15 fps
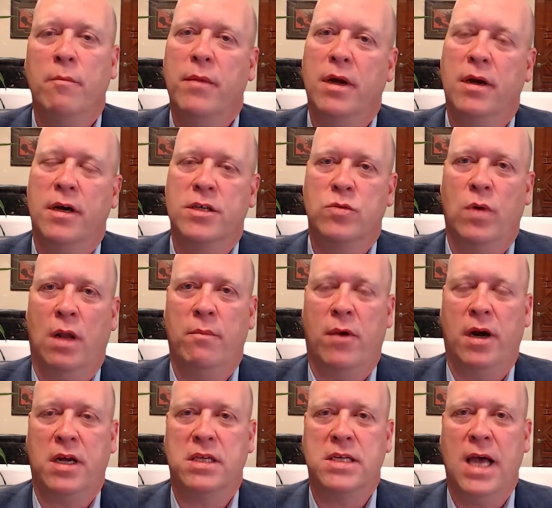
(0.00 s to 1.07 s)
because while
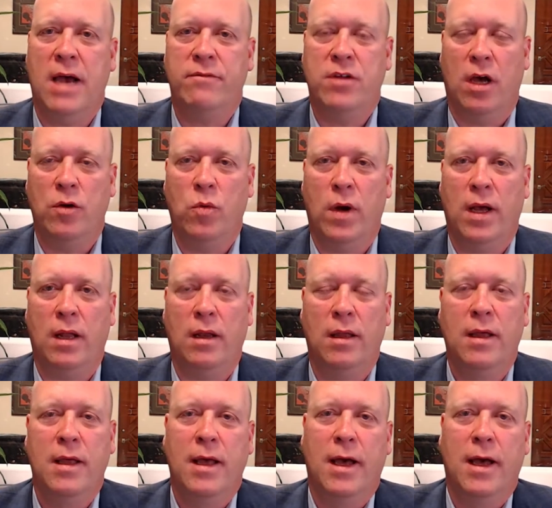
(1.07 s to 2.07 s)
markets have done well,